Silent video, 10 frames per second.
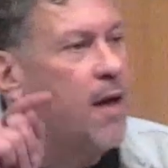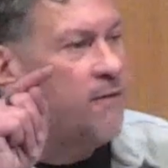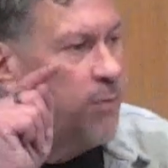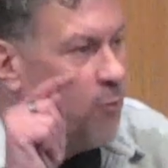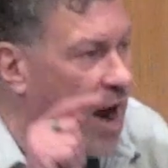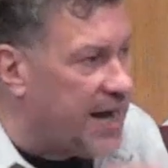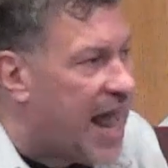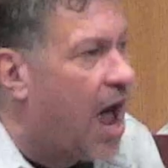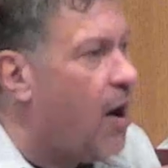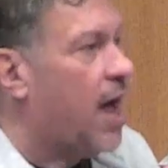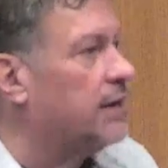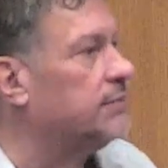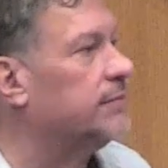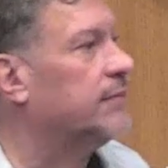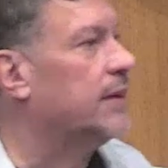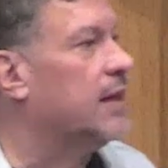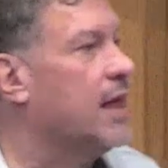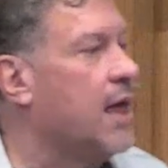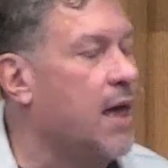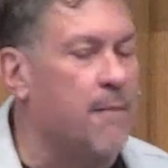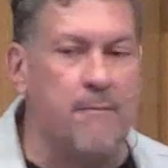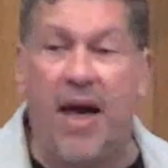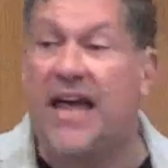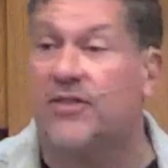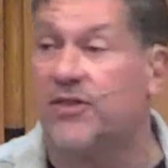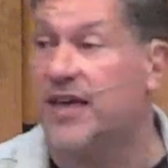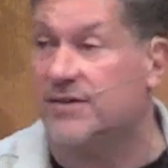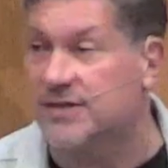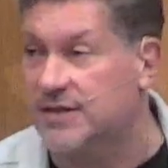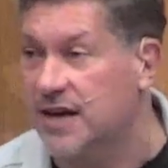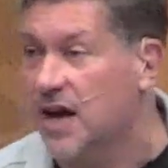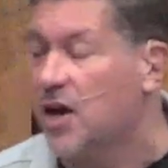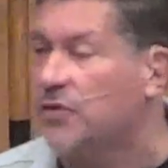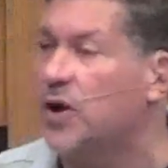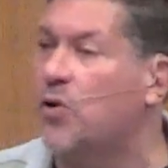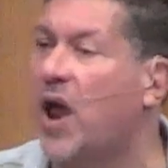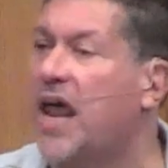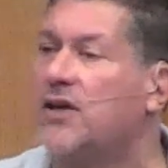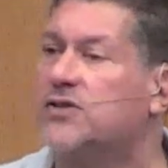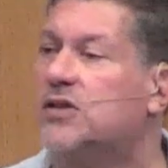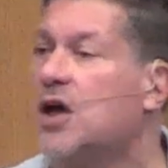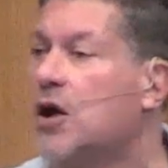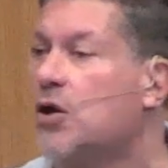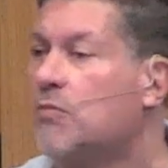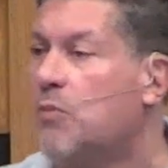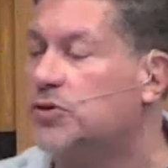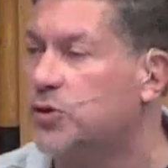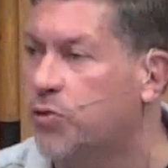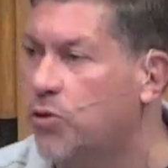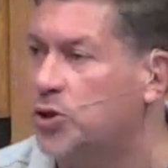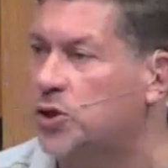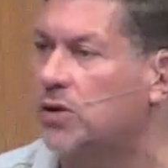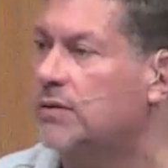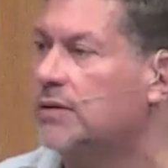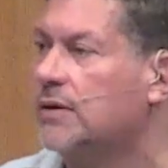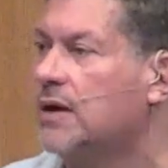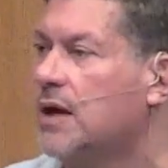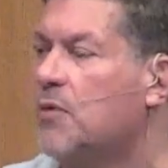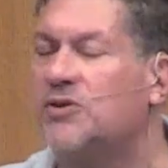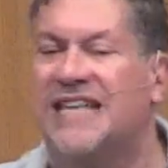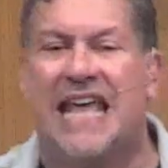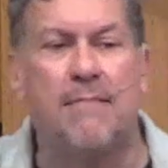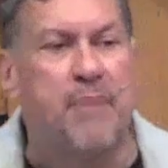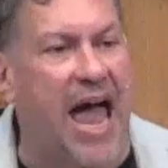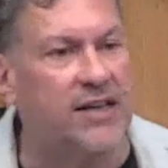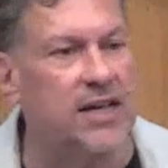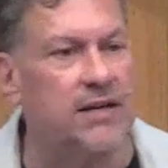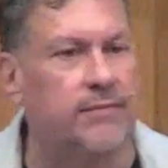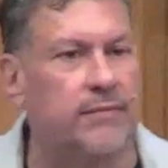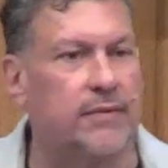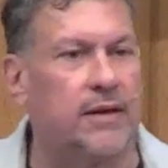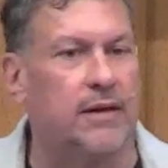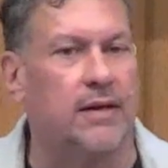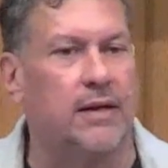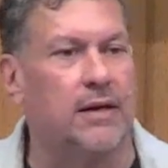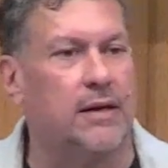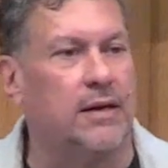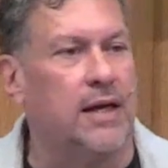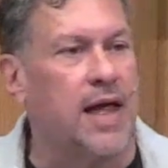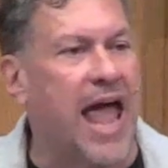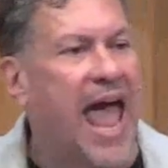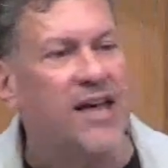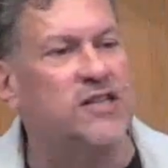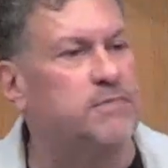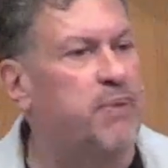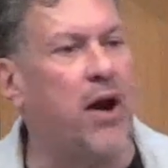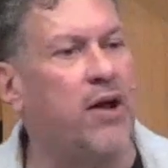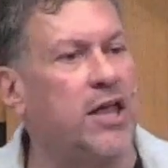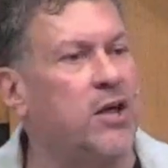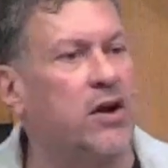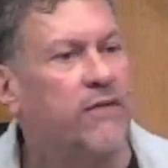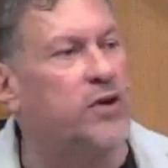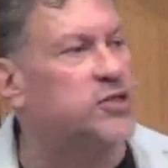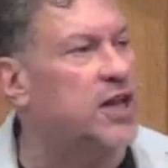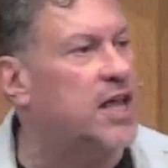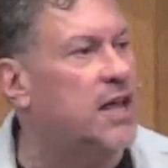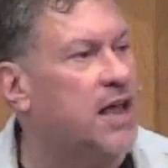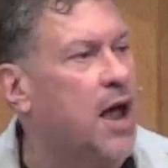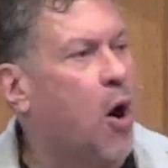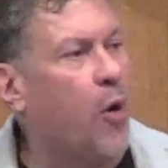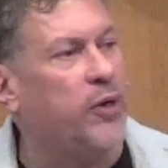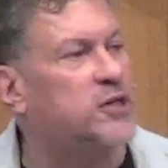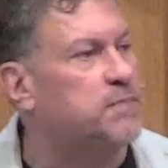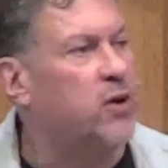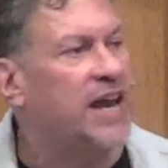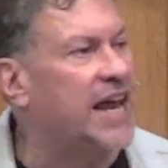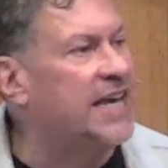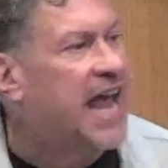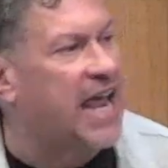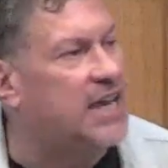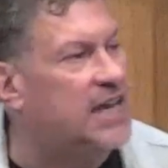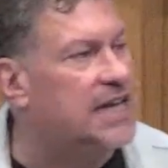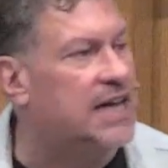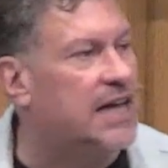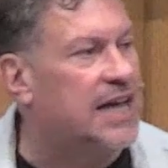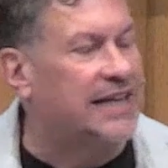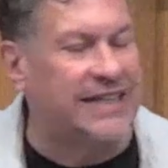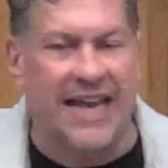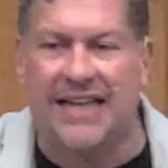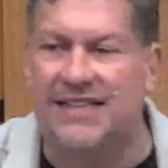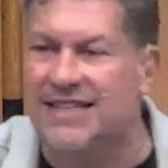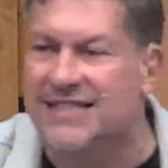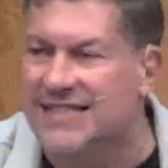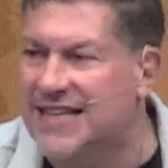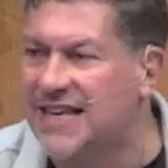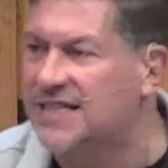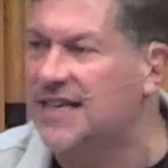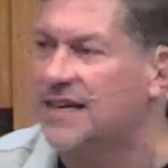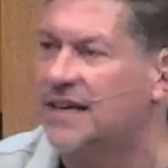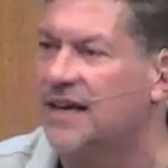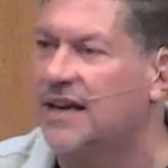From right now on, make this the greatest, most crucial, most impacting, Asbury University Holy Spirit ignited Lenten season